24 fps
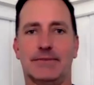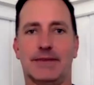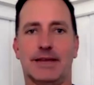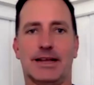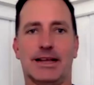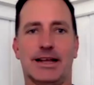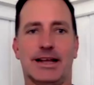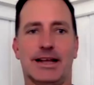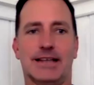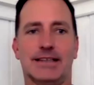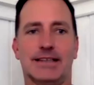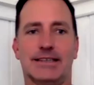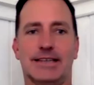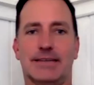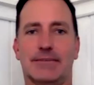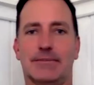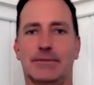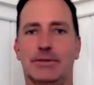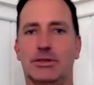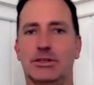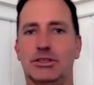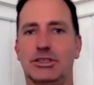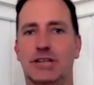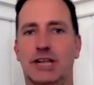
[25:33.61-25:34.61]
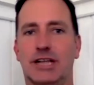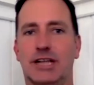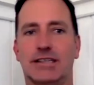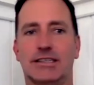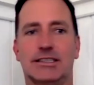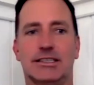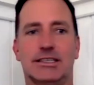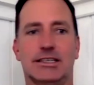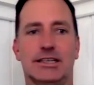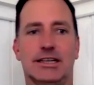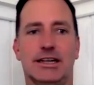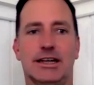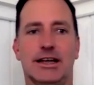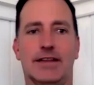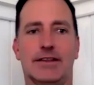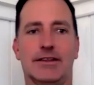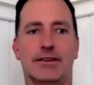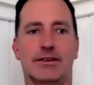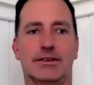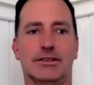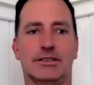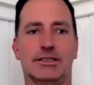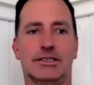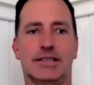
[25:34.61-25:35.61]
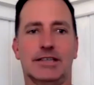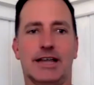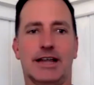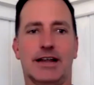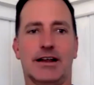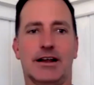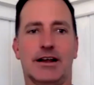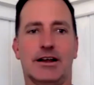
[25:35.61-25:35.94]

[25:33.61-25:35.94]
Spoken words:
guys like Bill Johnson and others that